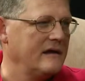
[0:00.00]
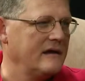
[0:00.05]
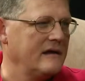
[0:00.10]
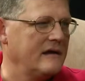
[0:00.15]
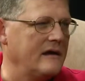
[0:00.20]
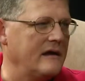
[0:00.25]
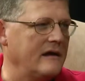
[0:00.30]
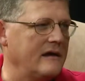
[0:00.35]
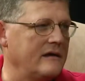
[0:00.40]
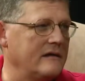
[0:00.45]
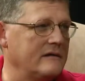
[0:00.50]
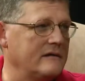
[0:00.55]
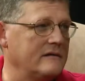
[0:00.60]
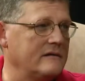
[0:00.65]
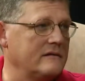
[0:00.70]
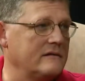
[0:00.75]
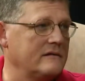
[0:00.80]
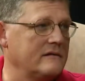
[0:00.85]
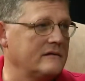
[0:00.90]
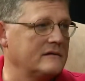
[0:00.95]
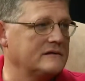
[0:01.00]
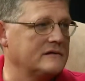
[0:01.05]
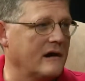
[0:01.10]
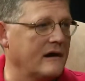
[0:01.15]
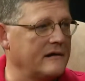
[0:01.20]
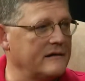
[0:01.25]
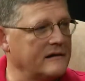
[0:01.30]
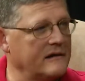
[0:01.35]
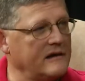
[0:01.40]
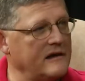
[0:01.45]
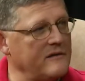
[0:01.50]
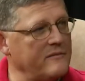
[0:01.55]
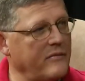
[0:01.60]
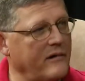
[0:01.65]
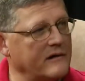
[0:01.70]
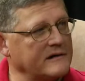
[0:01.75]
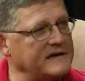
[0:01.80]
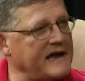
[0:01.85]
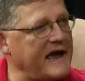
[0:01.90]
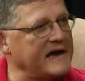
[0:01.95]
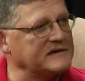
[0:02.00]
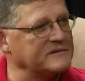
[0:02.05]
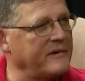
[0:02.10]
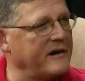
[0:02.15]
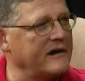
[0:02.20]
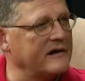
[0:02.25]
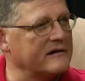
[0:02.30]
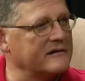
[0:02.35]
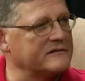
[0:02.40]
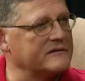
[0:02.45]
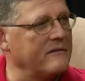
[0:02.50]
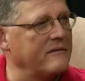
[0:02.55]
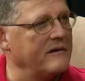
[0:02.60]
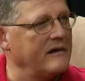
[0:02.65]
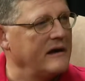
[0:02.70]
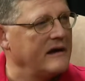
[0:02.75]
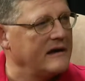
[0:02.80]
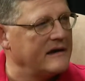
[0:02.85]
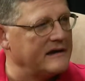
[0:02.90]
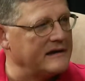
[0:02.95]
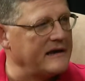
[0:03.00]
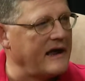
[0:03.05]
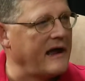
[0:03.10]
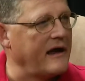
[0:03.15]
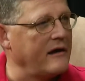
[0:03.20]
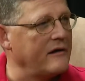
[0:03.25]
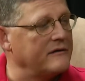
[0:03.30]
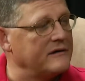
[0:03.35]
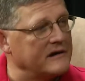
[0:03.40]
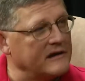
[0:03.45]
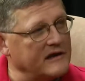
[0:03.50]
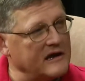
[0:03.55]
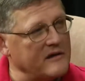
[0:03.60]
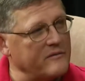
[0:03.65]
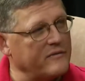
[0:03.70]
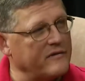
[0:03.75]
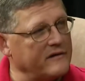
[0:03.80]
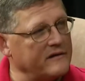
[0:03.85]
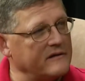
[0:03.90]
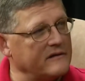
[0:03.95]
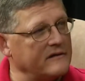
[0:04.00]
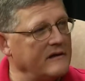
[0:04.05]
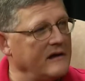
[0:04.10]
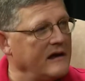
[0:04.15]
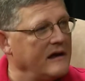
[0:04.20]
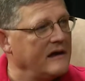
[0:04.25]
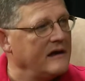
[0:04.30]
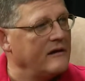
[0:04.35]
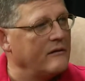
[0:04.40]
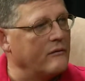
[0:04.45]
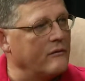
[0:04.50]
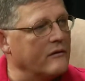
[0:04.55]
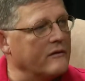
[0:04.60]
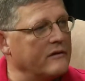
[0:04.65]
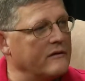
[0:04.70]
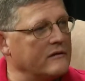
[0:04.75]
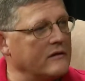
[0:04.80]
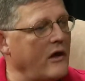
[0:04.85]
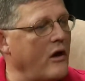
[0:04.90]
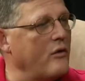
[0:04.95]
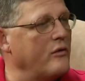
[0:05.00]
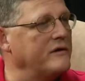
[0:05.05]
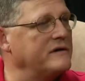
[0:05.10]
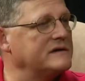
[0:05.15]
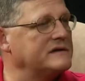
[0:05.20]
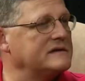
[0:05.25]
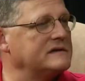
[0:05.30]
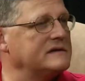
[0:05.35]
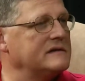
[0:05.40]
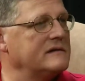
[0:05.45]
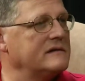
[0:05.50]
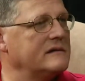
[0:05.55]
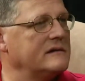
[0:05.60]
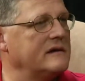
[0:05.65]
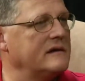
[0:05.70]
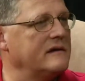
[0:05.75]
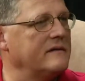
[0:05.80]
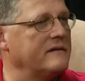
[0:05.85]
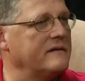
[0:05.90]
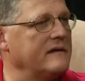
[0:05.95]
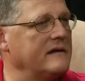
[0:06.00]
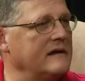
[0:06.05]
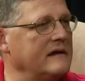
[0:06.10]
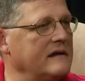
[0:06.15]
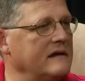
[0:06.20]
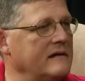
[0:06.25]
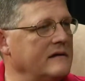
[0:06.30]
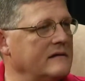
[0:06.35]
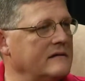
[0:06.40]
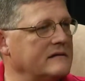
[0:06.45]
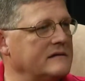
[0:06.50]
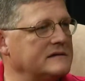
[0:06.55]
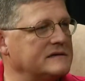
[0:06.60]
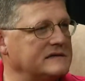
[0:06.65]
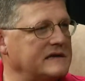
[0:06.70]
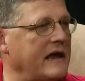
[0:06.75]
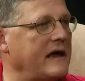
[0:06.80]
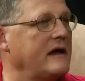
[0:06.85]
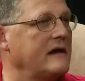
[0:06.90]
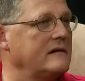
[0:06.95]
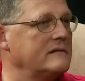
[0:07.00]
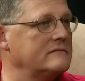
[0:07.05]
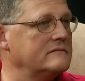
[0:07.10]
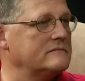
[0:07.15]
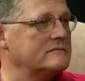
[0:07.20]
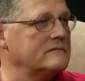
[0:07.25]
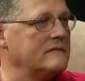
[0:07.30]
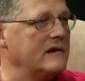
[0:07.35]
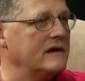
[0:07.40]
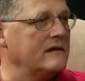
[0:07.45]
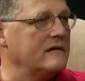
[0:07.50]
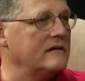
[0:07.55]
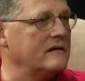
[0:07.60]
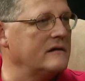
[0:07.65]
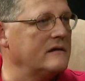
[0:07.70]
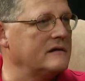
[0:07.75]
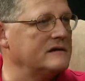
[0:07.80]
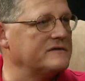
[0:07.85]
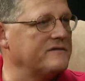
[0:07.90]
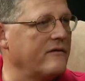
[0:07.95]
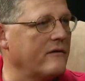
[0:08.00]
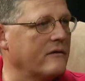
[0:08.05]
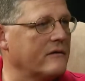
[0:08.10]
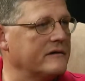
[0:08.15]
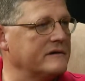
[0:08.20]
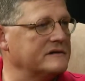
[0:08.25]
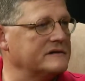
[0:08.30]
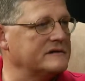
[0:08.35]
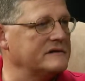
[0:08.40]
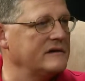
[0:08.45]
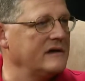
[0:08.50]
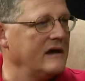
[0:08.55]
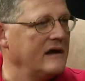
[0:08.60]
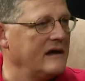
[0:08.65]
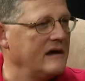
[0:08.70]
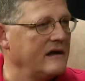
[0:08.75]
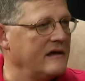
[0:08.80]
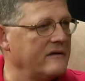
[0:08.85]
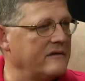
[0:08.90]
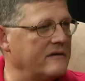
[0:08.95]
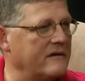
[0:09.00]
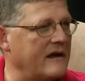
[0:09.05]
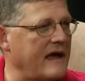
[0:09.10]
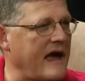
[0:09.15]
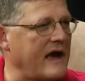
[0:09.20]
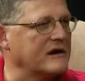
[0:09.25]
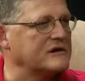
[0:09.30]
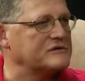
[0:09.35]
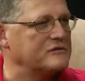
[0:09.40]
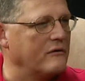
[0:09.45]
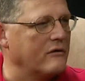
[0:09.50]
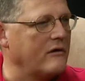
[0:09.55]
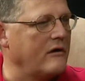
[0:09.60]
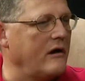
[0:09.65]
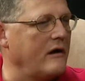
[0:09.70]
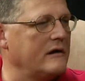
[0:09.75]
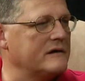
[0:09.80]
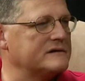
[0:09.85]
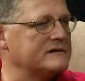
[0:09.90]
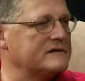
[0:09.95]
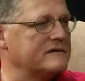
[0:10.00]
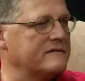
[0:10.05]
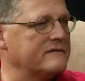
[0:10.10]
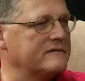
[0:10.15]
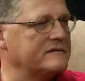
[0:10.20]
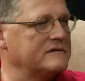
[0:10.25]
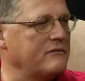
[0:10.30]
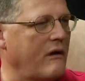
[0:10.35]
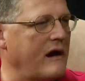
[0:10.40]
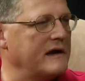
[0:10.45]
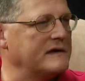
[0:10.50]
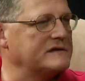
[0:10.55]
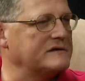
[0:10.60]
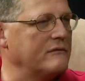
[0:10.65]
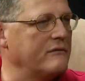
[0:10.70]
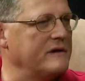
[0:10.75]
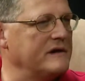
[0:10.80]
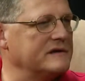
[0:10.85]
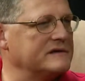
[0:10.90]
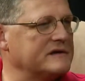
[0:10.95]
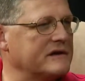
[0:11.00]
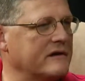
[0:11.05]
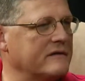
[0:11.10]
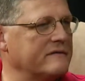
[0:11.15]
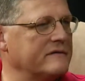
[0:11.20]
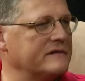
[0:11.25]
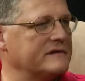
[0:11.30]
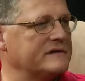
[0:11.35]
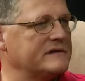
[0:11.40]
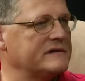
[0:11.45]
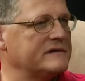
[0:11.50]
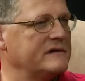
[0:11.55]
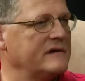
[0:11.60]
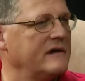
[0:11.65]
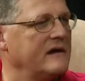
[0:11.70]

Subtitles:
and trying to keep our taxpayers down and keep we're the lowest in the state, and as far as the actual cost of twice a week service,